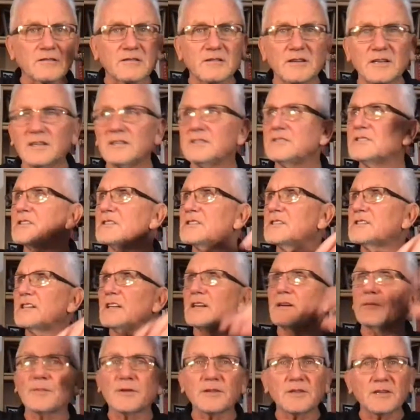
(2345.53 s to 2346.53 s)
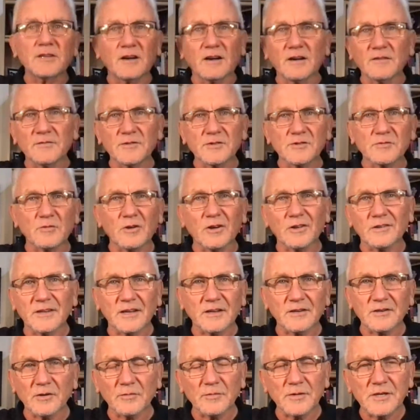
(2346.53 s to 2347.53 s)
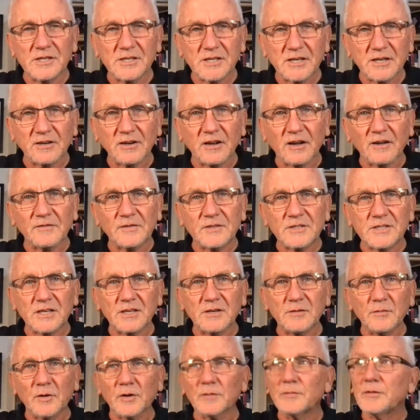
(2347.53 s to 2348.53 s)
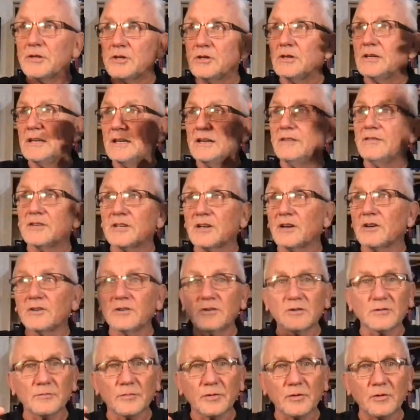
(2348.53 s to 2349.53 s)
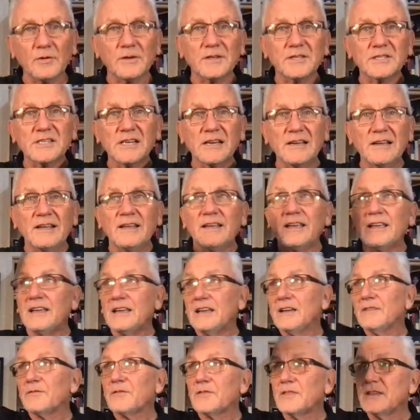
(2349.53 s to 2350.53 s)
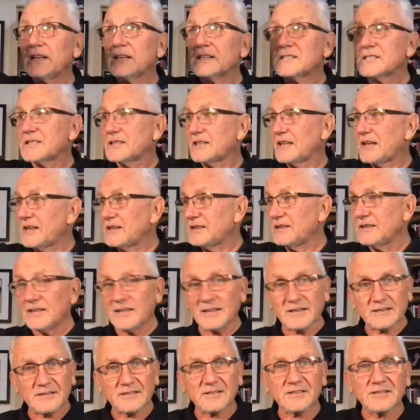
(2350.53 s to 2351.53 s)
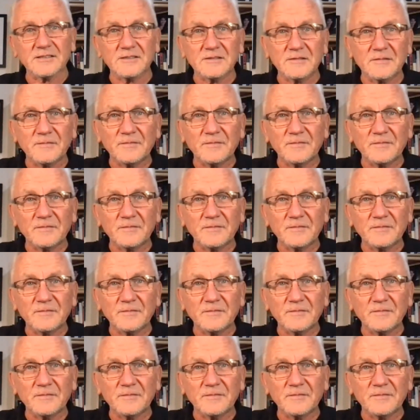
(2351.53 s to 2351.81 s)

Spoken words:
You can just sit up on the office wall. Now, nobody's in an office anymore, but you can give it to all your employees. If this, then this.